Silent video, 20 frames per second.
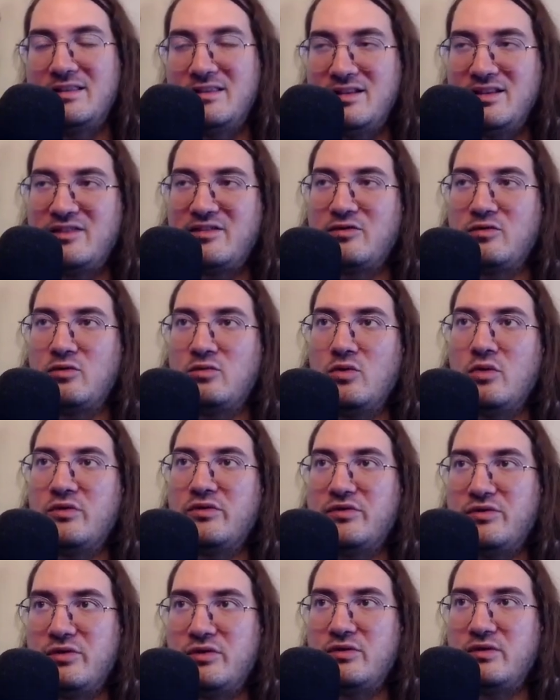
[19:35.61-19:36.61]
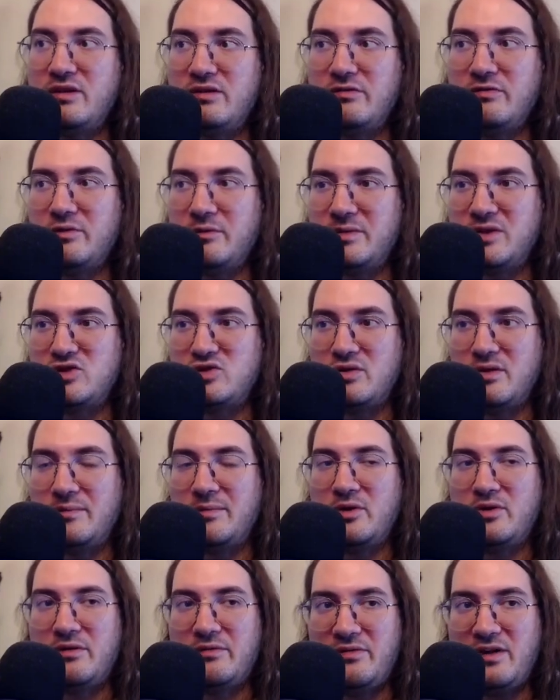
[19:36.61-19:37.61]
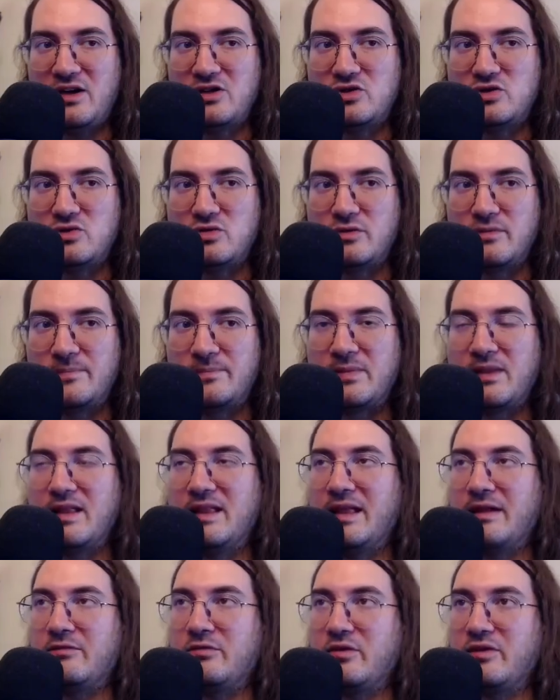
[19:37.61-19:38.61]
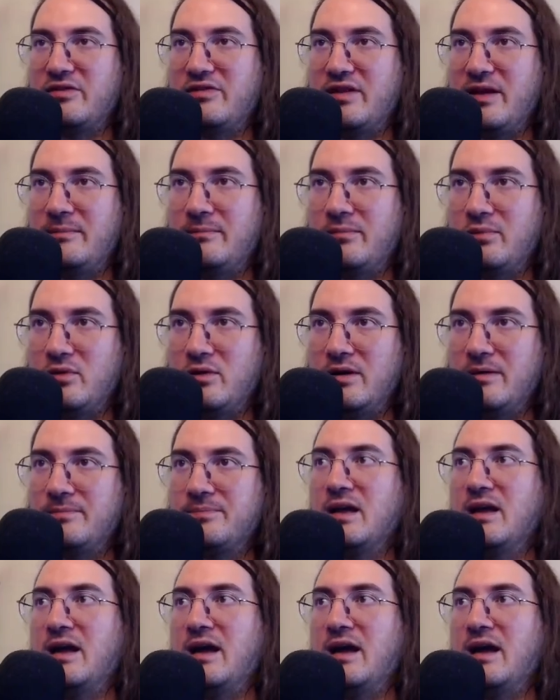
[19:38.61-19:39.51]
needs to know certain information about the function, like for example,